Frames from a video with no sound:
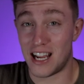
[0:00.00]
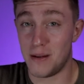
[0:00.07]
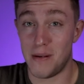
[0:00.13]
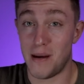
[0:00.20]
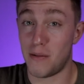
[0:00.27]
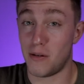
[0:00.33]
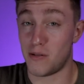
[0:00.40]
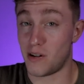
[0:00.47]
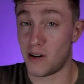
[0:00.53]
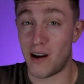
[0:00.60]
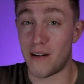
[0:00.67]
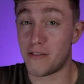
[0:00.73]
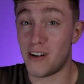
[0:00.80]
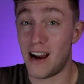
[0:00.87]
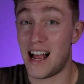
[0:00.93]
gonna be able to
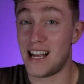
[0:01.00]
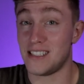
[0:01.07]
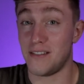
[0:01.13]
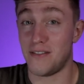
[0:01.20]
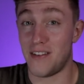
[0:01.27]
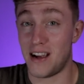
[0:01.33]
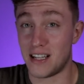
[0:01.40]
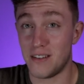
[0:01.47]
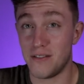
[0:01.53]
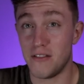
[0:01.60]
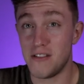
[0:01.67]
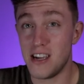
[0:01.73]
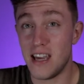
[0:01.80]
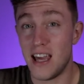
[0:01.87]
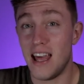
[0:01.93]
recover as
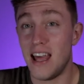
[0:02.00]
effectively,